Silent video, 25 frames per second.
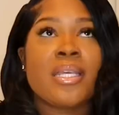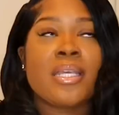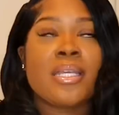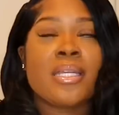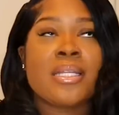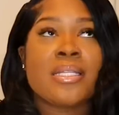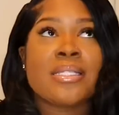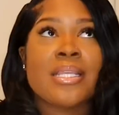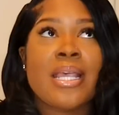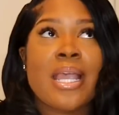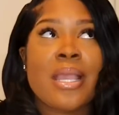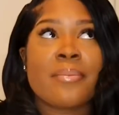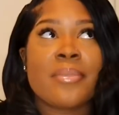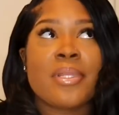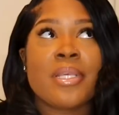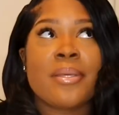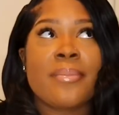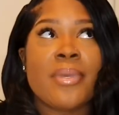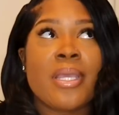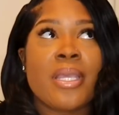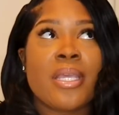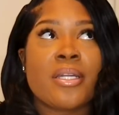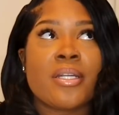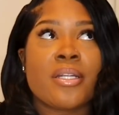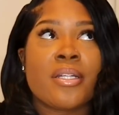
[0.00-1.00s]
in a timely
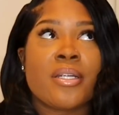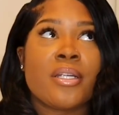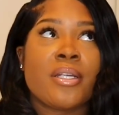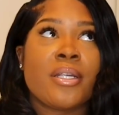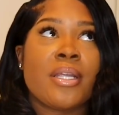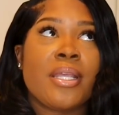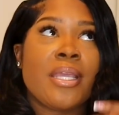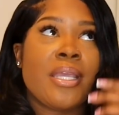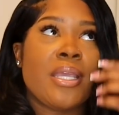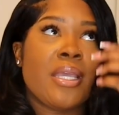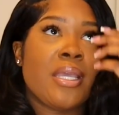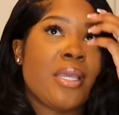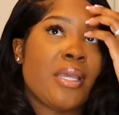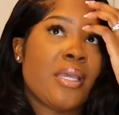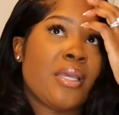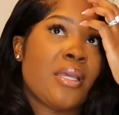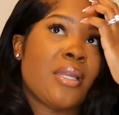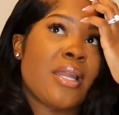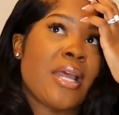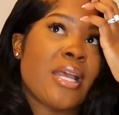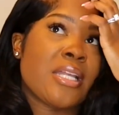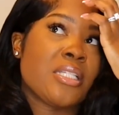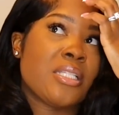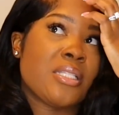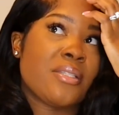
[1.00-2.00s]
manner,
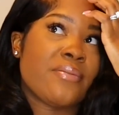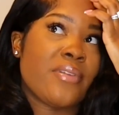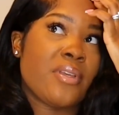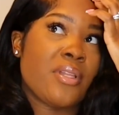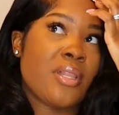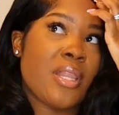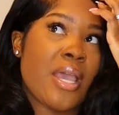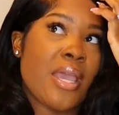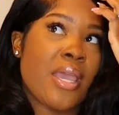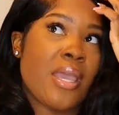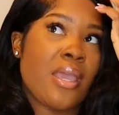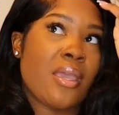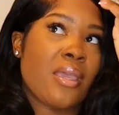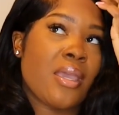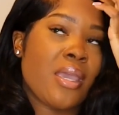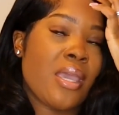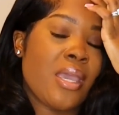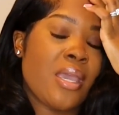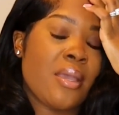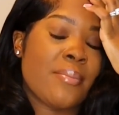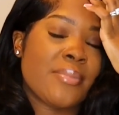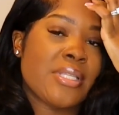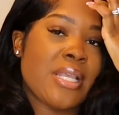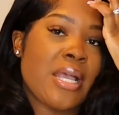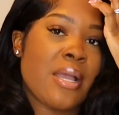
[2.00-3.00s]
and I just feel like
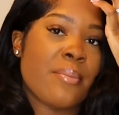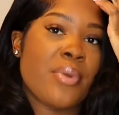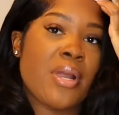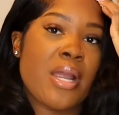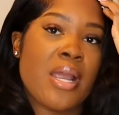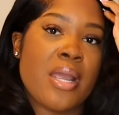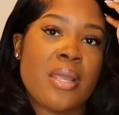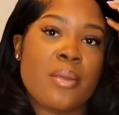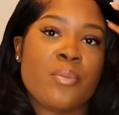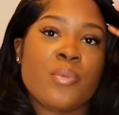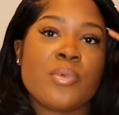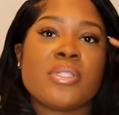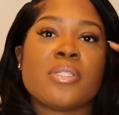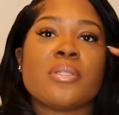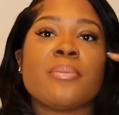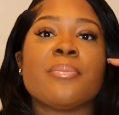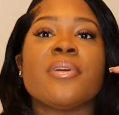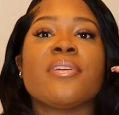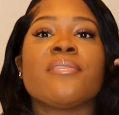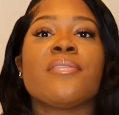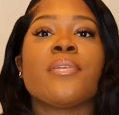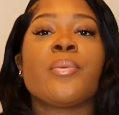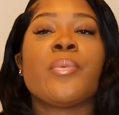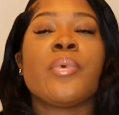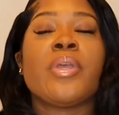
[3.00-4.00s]
Amazon Prime was the
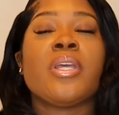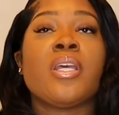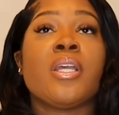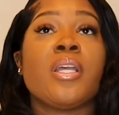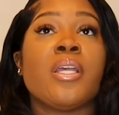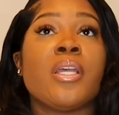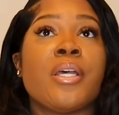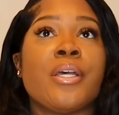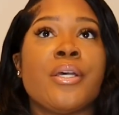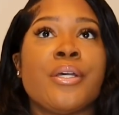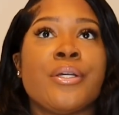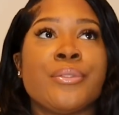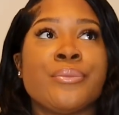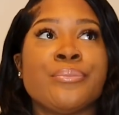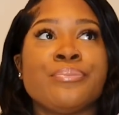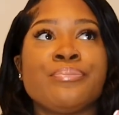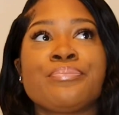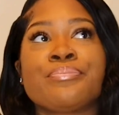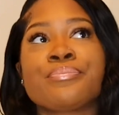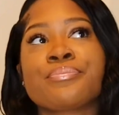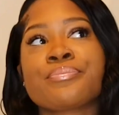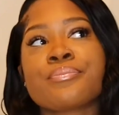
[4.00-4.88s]
perfect way to go.